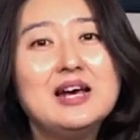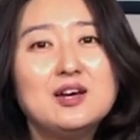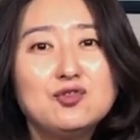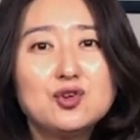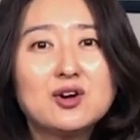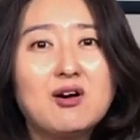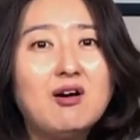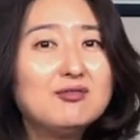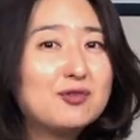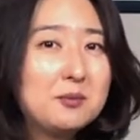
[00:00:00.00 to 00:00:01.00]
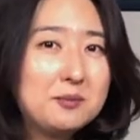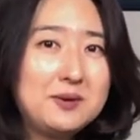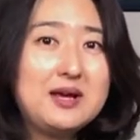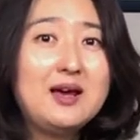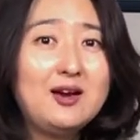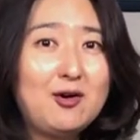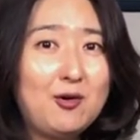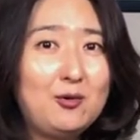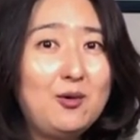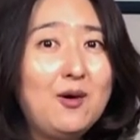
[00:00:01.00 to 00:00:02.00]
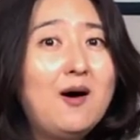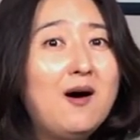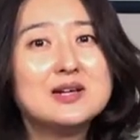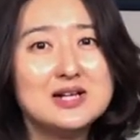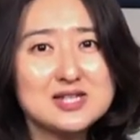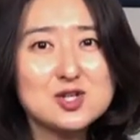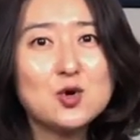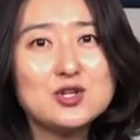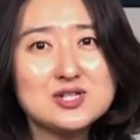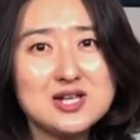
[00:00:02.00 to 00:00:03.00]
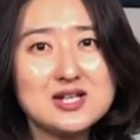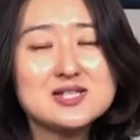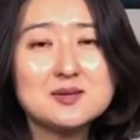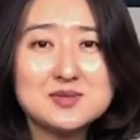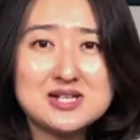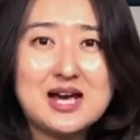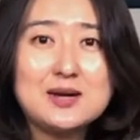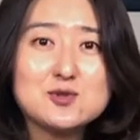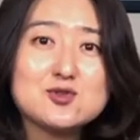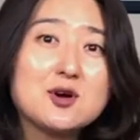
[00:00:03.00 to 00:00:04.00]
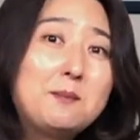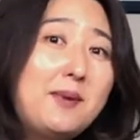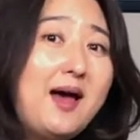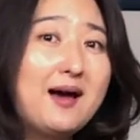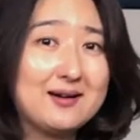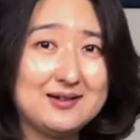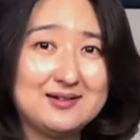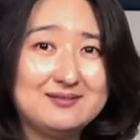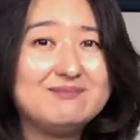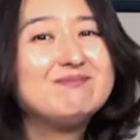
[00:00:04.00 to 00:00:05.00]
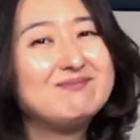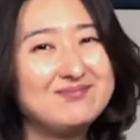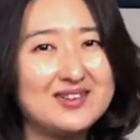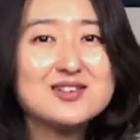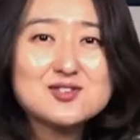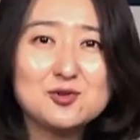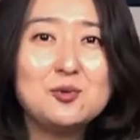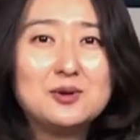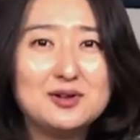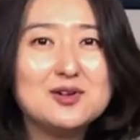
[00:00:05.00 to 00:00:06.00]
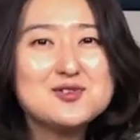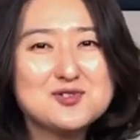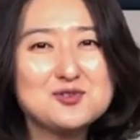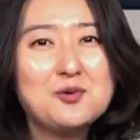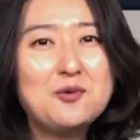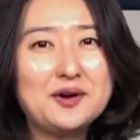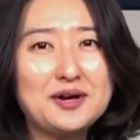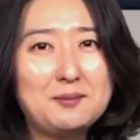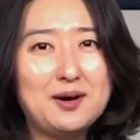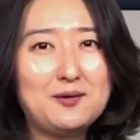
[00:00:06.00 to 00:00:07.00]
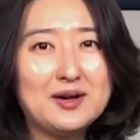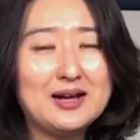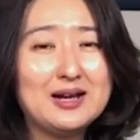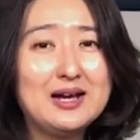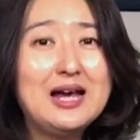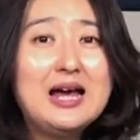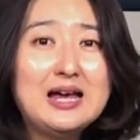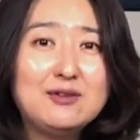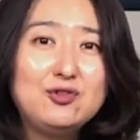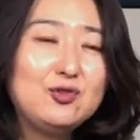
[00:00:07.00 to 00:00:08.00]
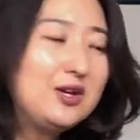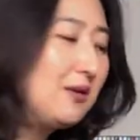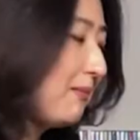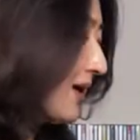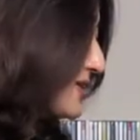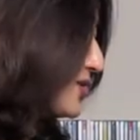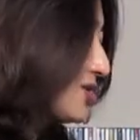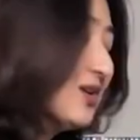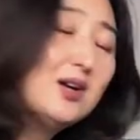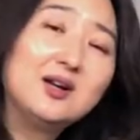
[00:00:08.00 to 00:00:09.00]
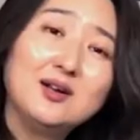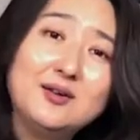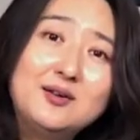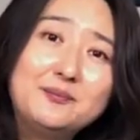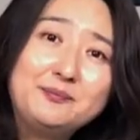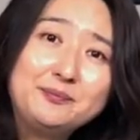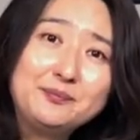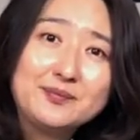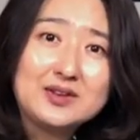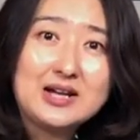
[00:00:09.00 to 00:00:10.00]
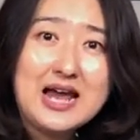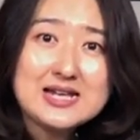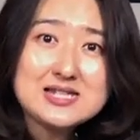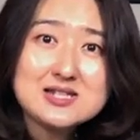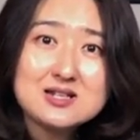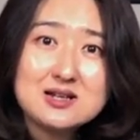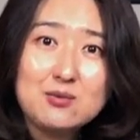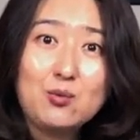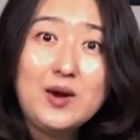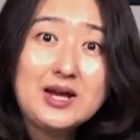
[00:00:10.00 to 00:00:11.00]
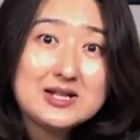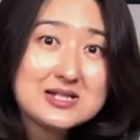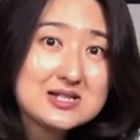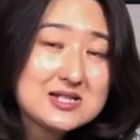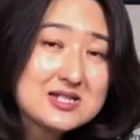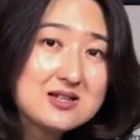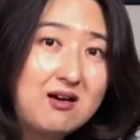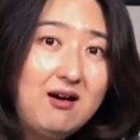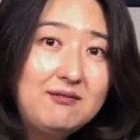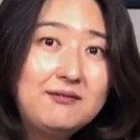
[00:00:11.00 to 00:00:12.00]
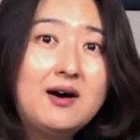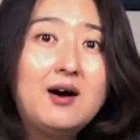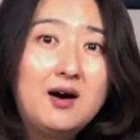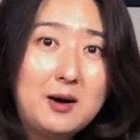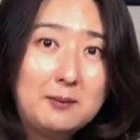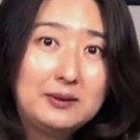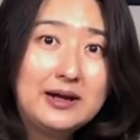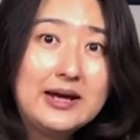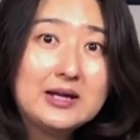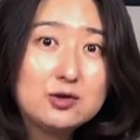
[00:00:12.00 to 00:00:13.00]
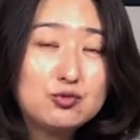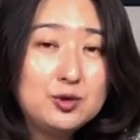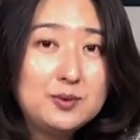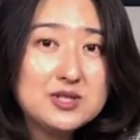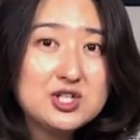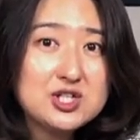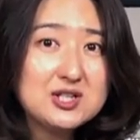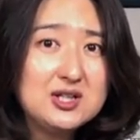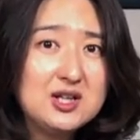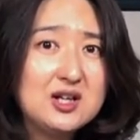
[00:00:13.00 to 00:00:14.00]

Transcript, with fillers: If you're gone from a piano, it's going to take some time to come back. That's normal, so don't worry about it. If you did a master, the last week stuff, playing the root position,